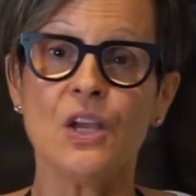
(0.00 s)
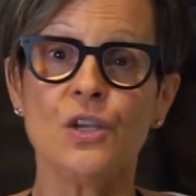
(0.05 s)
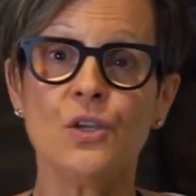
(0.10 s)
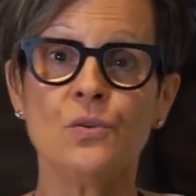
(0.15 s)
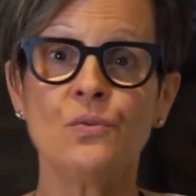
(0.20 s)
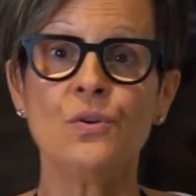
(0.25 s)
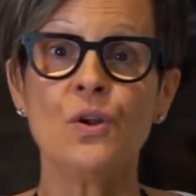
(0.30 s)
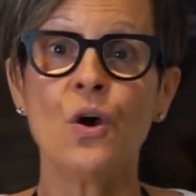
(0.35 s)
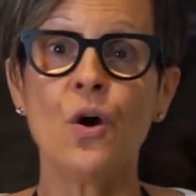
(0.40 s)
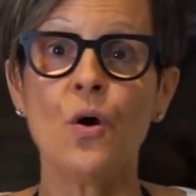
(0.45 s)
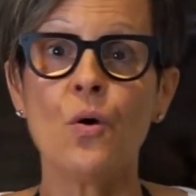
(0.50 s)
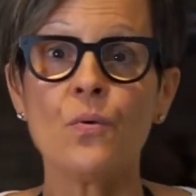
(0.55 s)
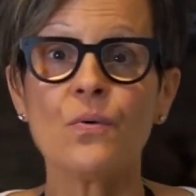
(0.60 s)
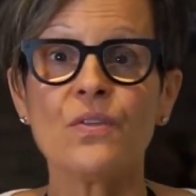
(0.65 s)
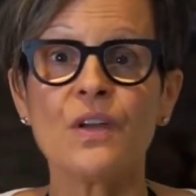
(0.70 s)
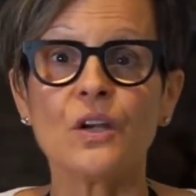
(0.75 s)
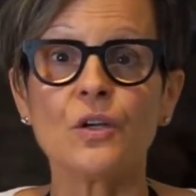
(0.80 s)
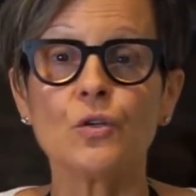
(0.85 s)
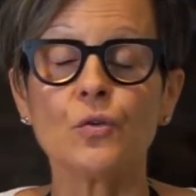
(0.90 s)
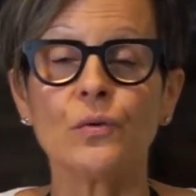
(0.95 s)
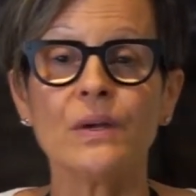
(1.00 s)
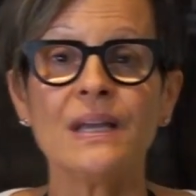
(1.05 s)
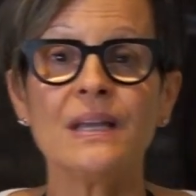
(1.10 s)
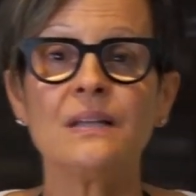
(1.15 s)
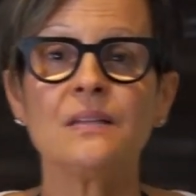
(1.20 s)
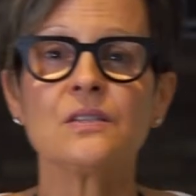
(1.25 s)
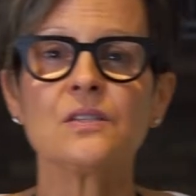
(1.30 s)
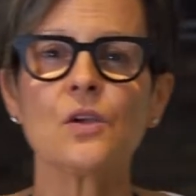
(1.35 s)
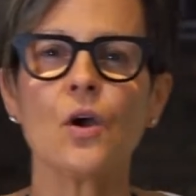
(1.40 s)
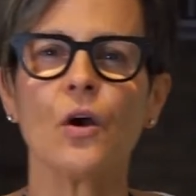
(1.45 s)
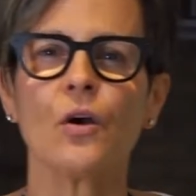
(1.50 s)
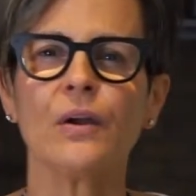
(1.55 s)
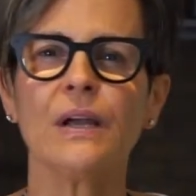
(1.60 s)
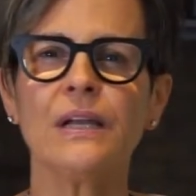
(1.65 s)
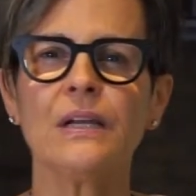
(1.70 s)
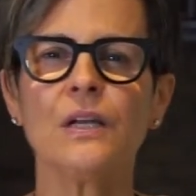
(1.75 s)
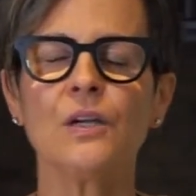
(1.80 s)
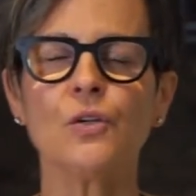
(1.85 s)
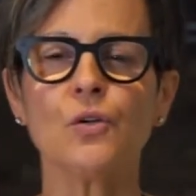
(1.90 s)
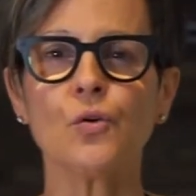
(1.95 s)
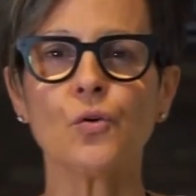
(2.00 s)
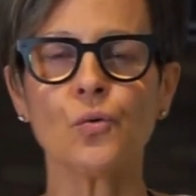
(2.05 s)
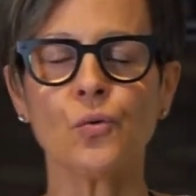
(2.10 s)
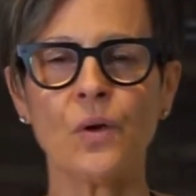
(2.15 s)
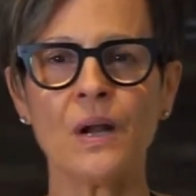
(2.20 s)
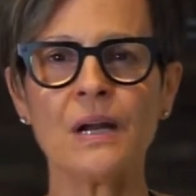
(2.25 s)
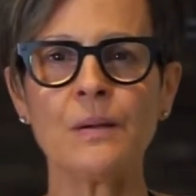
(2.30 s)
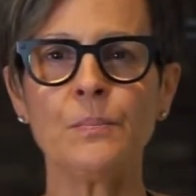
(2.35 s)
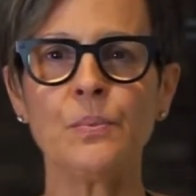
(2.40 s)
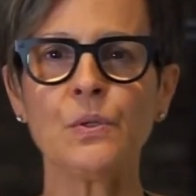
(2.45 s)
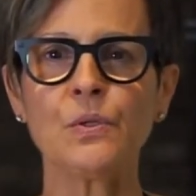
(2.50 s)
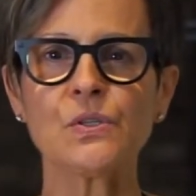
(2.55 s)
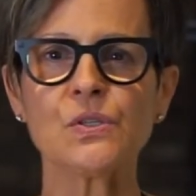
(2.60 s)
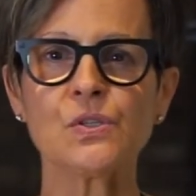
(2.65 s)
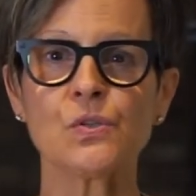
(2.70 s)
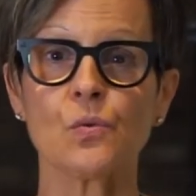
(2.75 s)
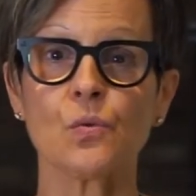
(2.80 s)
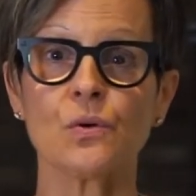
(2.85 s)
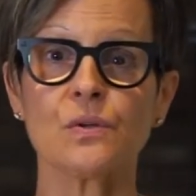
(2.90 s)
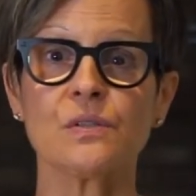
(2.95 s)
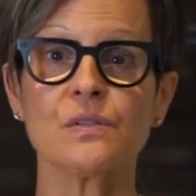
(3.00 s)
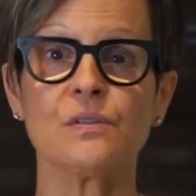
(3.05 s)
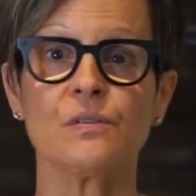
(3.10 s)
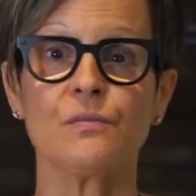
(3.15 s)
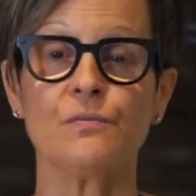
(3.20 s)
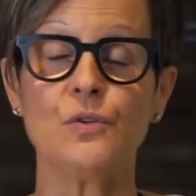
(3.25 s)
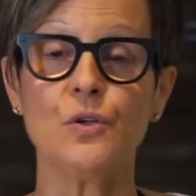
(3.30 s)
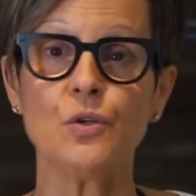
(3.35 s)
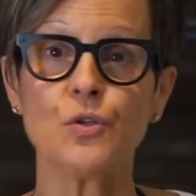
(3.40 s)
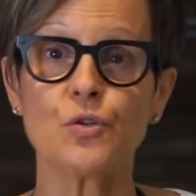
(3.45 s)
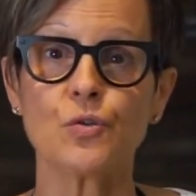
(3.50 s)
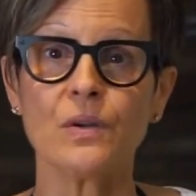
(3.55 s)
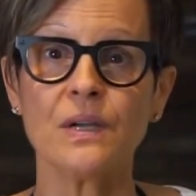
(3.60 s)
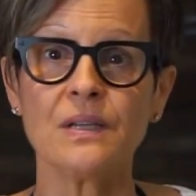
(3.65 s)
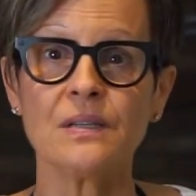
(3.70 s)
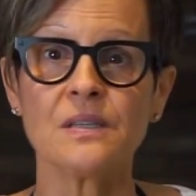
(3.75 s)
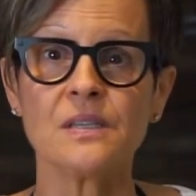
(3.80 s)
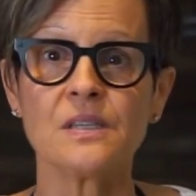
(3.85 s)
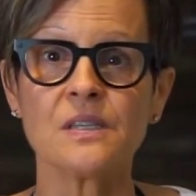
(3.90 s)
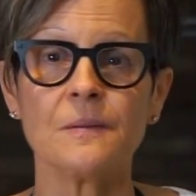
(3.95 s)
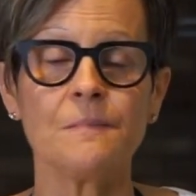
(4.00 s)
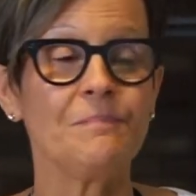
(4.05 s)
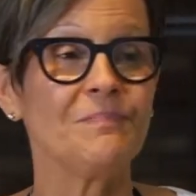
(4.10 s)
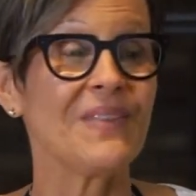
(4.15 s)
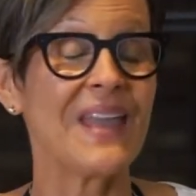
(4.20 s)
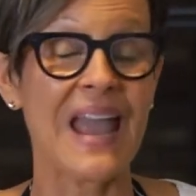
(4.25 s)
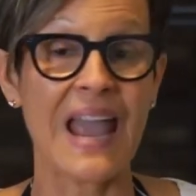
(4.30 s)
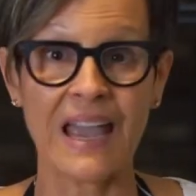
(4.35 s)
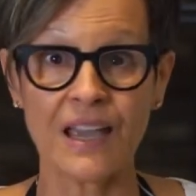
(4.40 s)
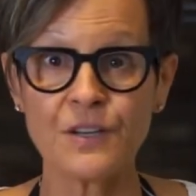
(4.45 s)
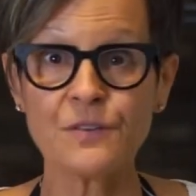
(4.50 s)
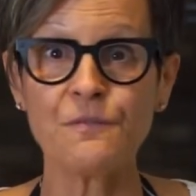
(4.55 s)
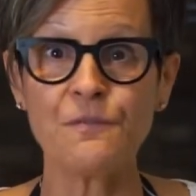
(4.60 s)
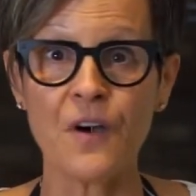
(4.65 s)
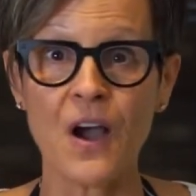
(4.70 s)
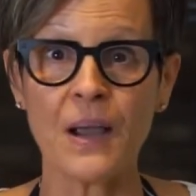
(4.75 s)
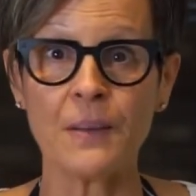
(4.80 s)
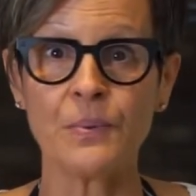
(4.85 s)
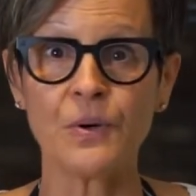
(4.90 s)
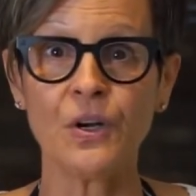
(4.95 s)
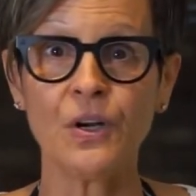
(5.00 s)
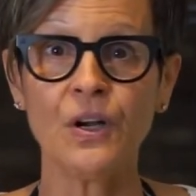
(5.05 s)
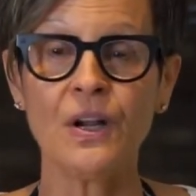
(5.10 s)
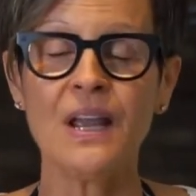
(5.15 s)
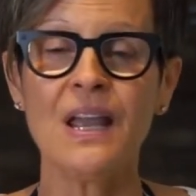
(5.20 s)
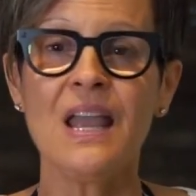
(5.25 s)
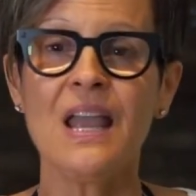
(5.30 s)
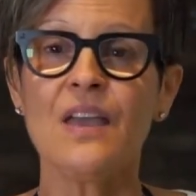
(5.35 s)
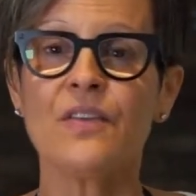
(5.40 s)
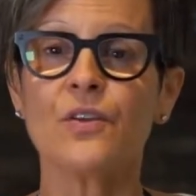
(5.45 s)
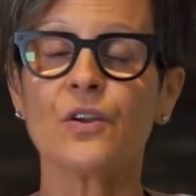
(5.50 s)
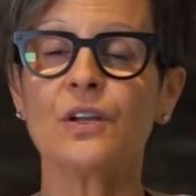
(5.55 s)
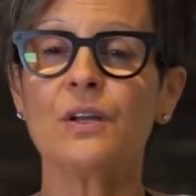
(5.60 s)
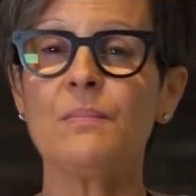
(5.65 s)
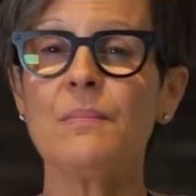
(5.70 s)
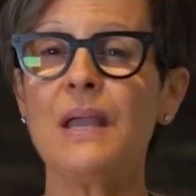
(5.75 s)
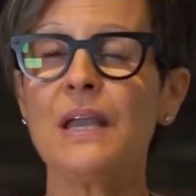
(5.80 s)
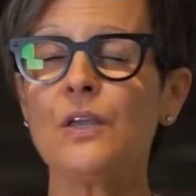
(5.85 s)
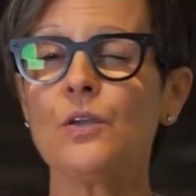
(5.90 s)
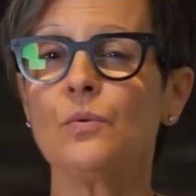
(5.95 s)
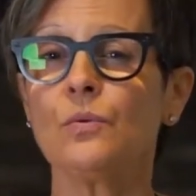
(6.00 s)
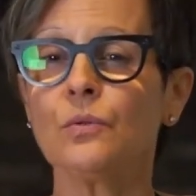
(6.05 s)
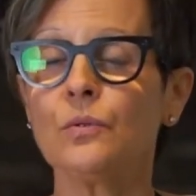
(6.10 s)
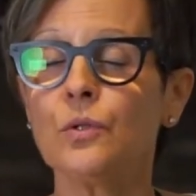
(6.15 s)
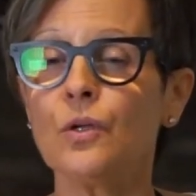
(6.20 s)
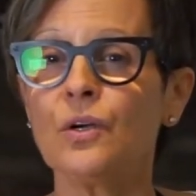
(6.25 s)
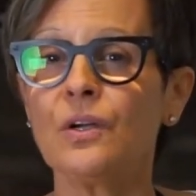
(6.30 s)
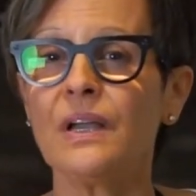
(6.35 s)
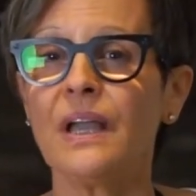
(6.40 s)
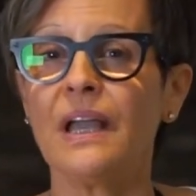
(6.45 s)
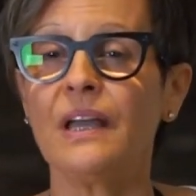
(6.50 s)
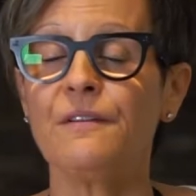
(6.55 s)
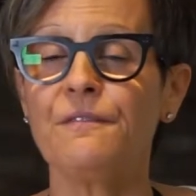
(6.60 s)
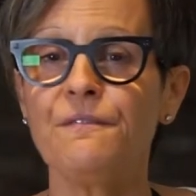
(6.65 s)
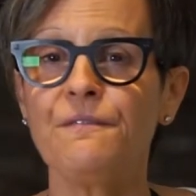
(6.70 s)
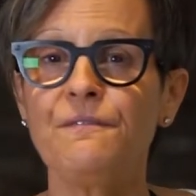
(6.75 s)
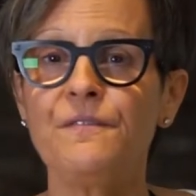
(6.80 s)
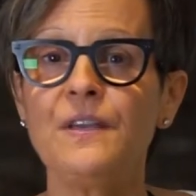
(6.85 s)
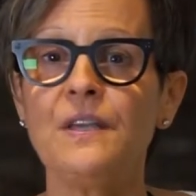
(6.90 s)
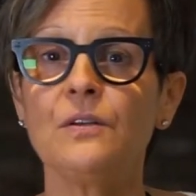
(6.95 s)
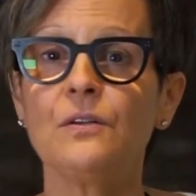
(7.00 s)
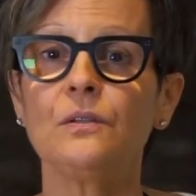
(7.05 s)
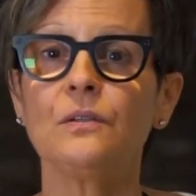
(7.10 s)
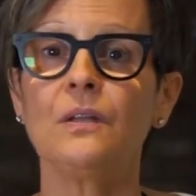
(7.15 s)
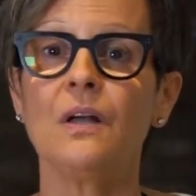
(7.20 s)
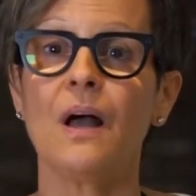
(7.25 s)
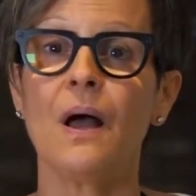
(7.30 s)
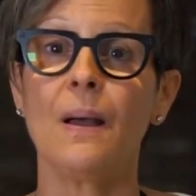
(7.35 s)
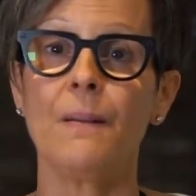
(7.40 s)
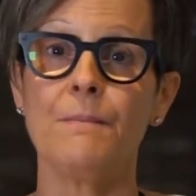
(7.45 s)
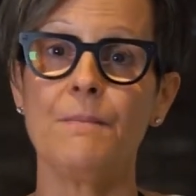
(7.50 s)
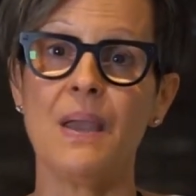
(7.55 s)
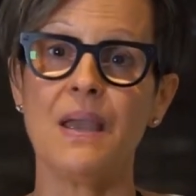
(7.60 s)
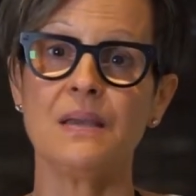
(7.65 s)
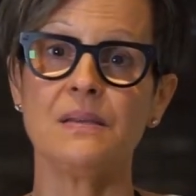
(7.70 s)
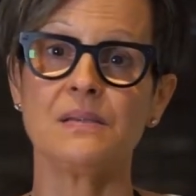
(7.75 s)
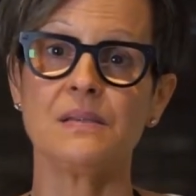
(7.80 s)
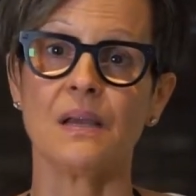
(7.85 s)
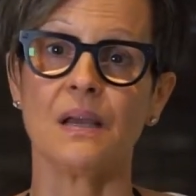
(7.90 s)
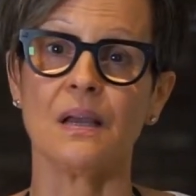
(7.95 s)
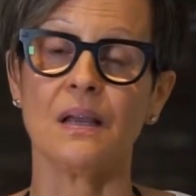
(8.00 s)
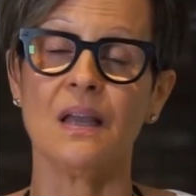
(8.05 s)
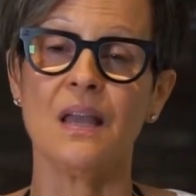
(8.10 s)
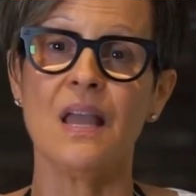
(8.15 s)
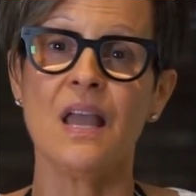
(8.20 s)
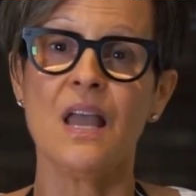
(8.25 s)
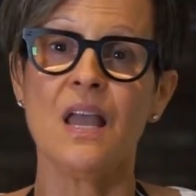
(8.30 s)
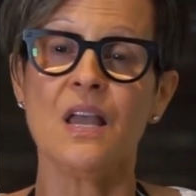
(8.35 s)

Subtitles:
You know that greens are an incredible source of nutrients and fiber. They're going to make you look and feel amazing.